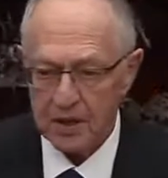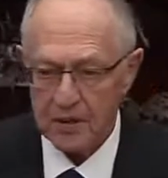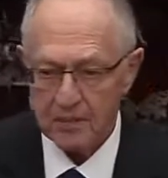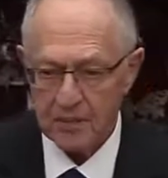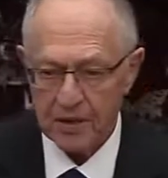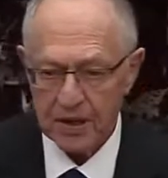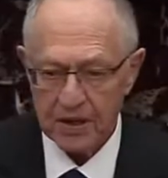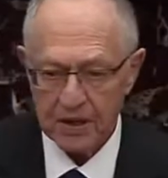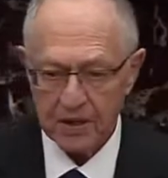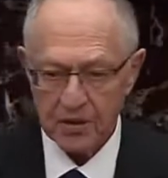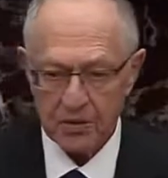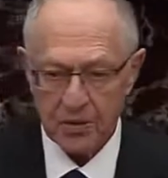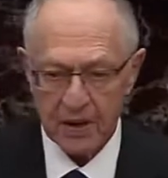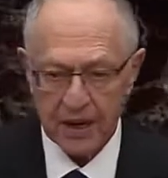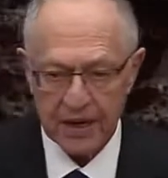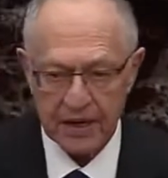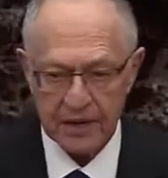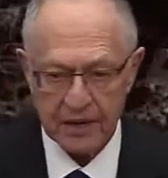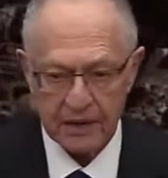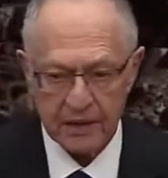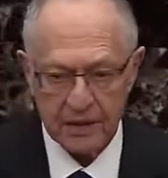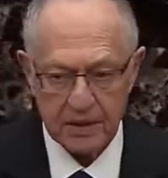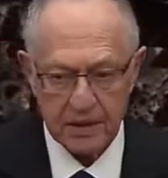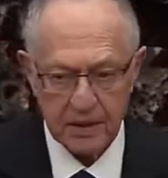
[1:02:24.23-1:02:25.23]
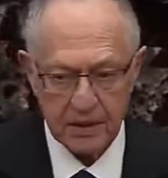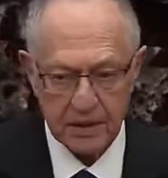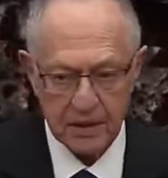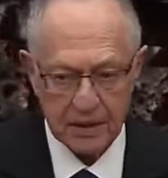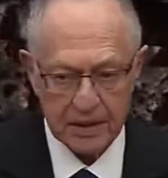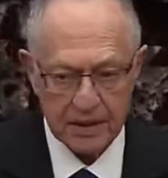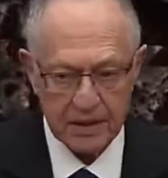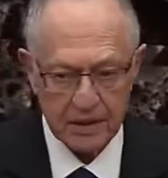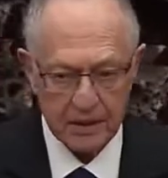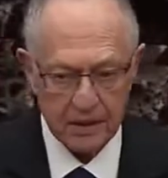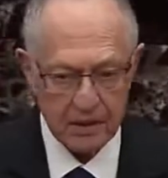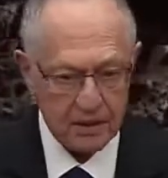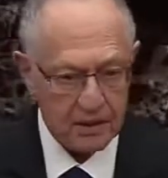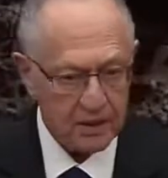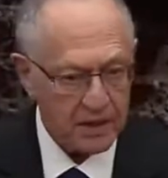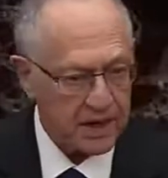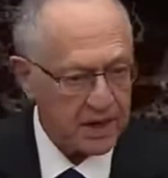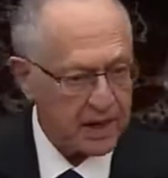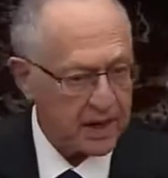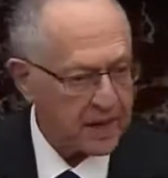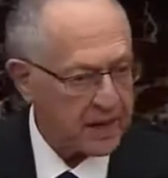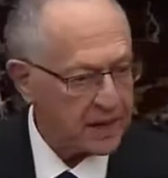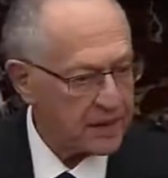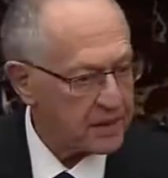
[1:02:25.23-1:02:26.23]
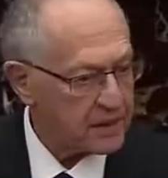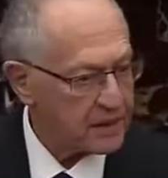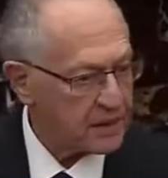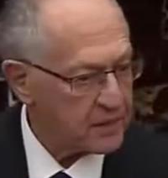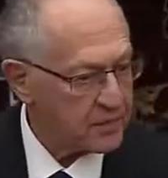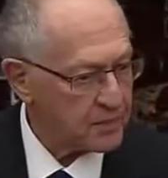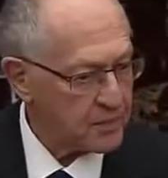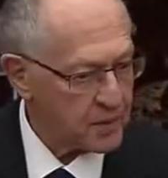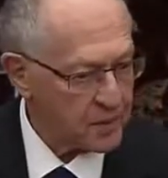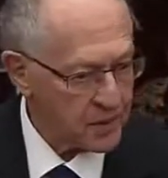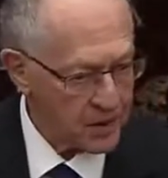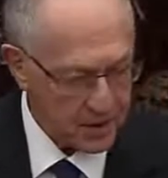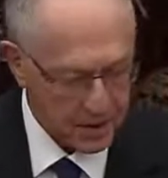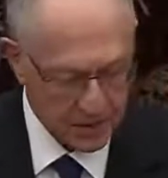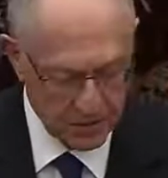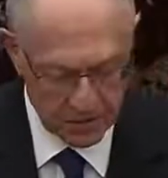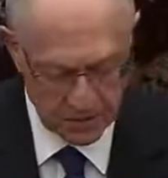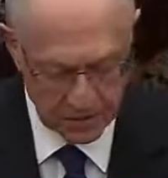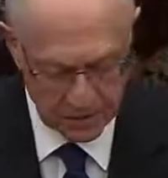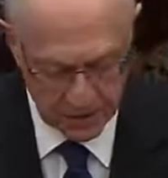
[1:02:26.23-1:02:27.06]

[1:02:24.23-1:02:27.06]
by the great legal and political